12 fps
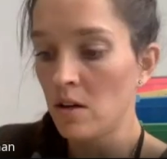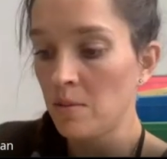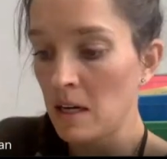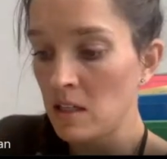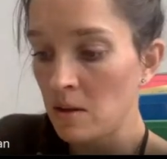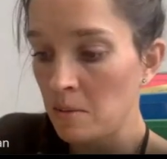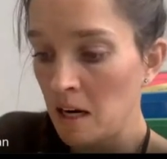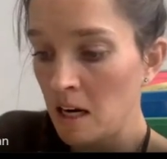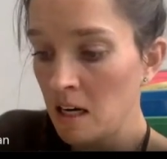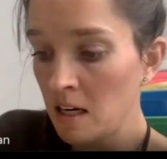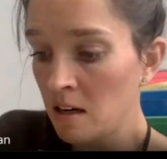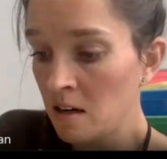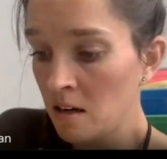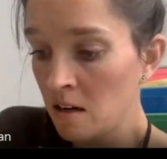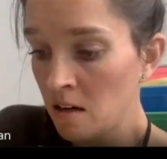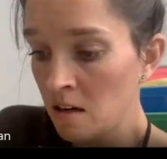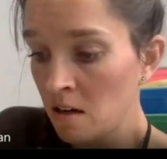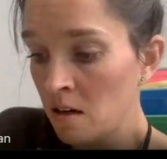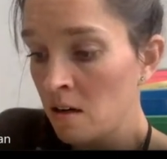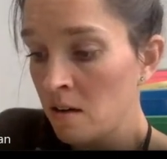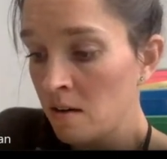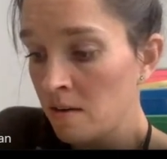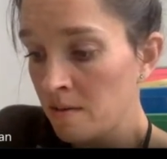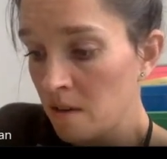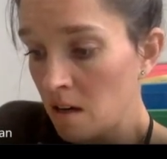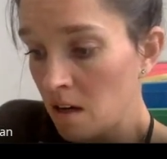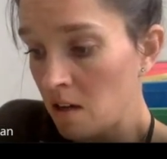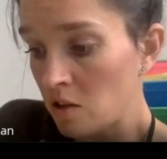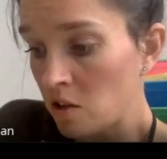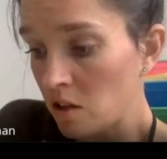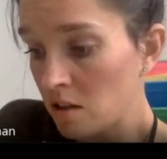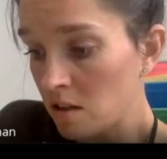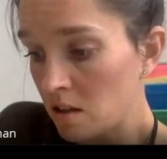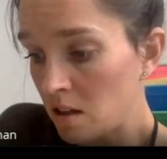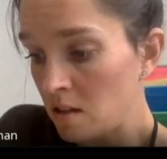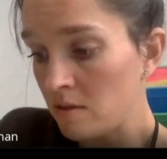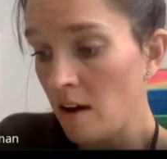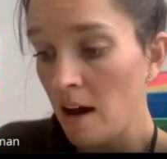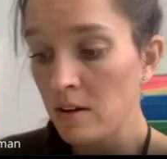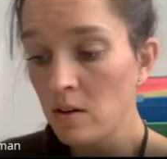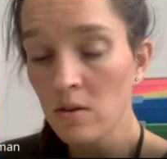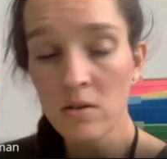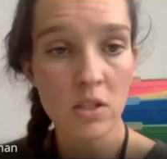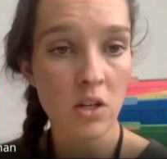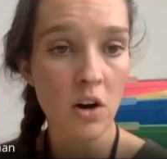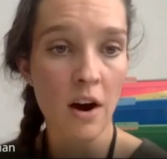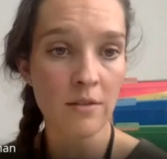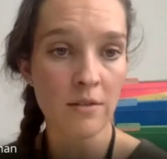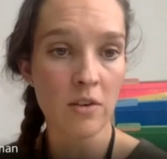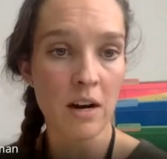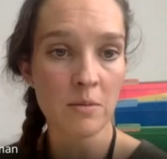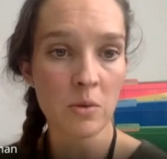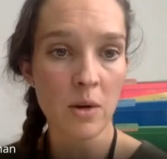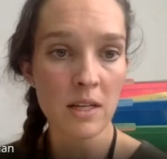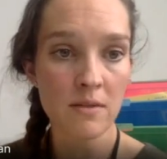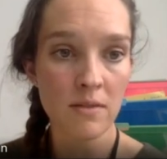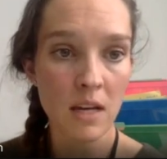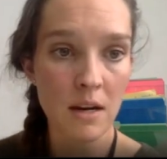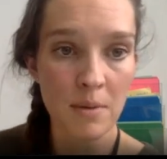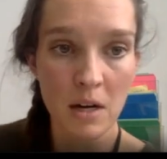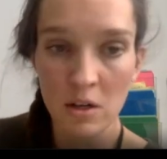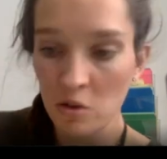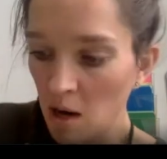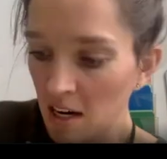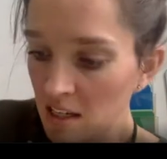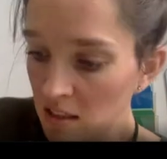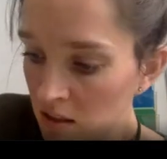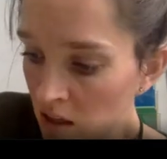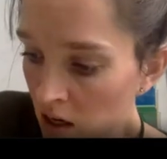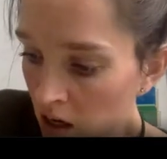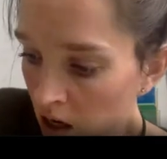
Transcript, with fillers: So my domain is just these values. You don't have to write them twice if they appear twice.